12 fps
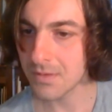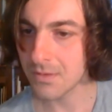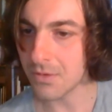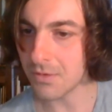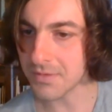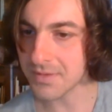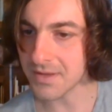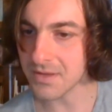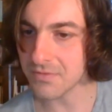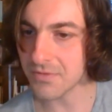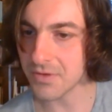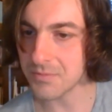Oh, thank you
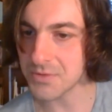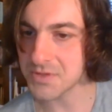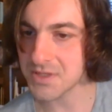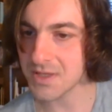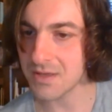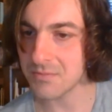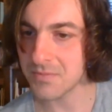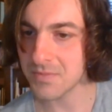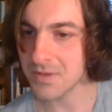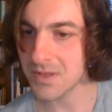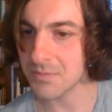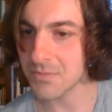very much, Kim.
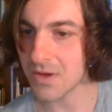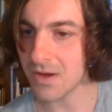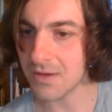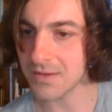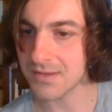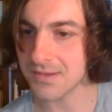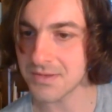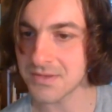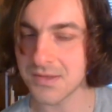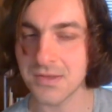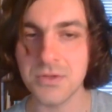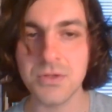Kim Carter says she's
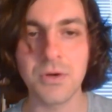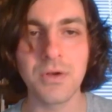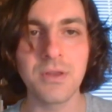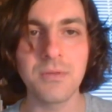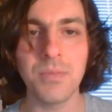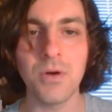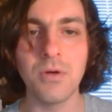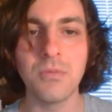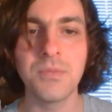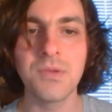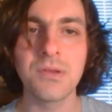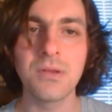enjoying the
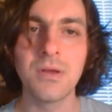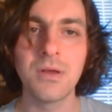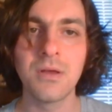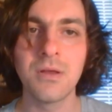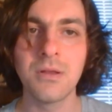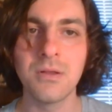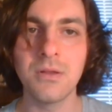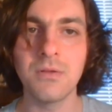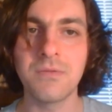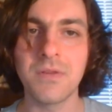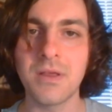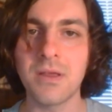poems.
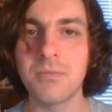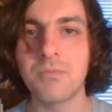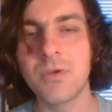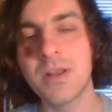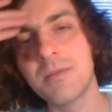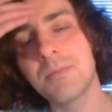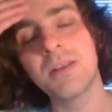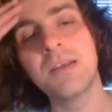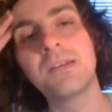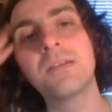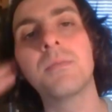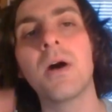Lovely. I'm really
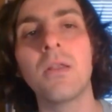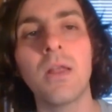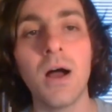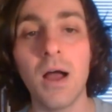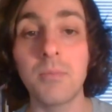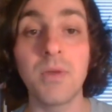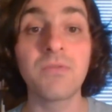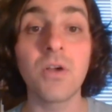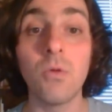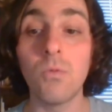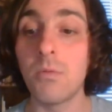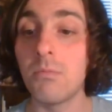pleased about that. I've got
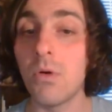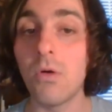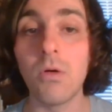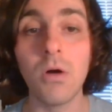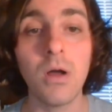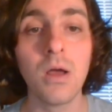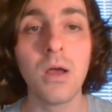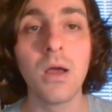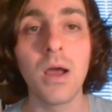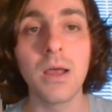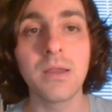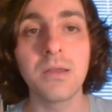one more,
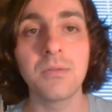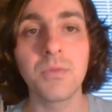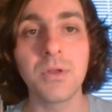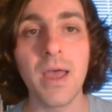and then I'm going to